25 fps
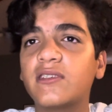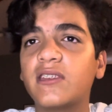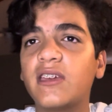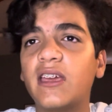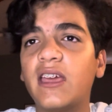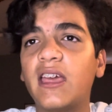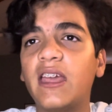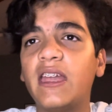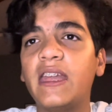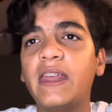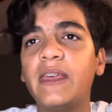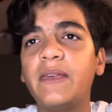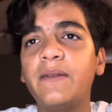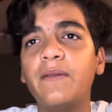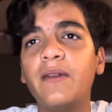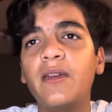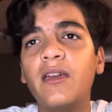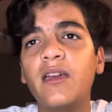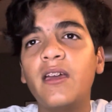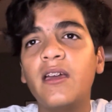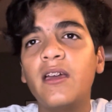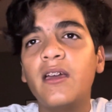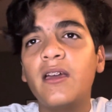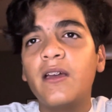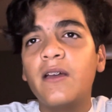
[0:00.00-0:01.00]
any
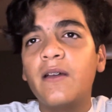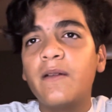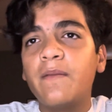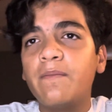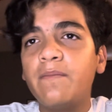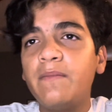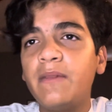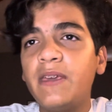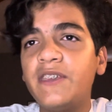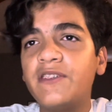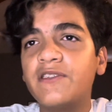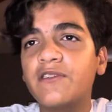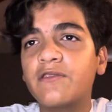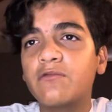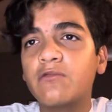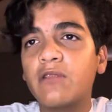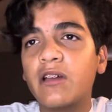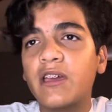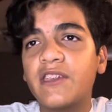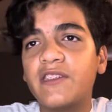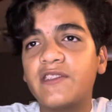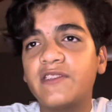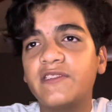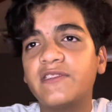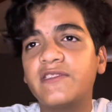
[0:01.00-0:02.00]
meager
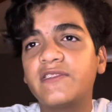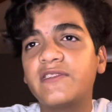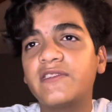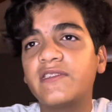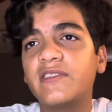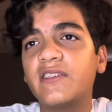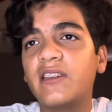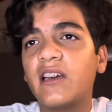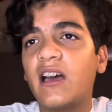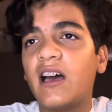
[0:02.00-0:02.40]
wages,